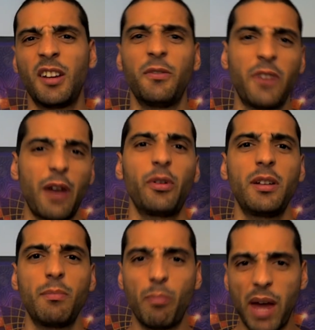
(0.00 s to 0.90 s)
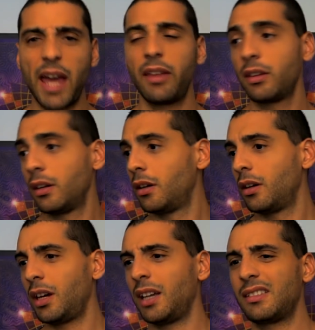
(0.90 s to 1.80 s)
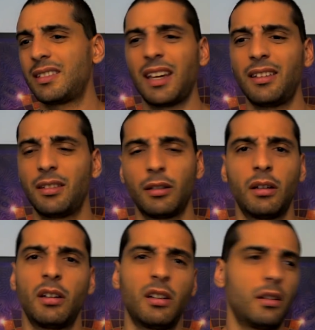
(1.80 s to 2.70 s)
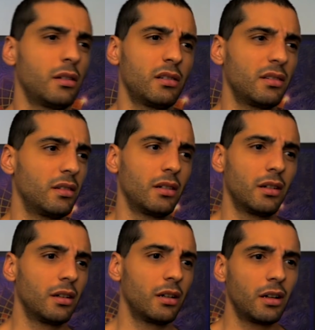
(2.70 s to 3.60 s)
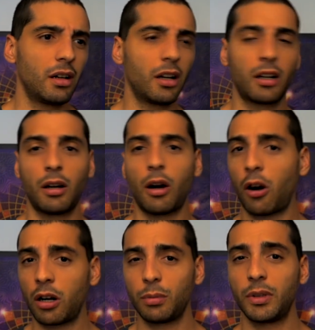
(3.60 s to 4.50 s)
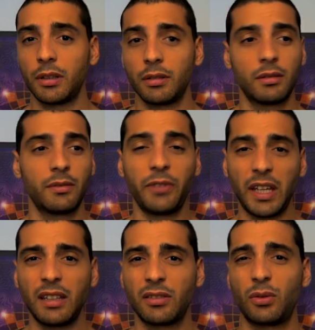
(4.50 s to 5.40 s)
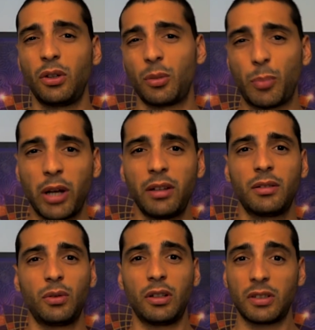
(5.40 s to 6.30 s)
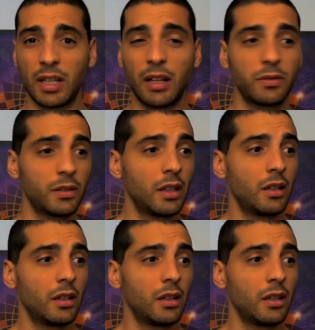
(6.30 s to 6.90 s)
very bad and said horrible things to your body, to yourself,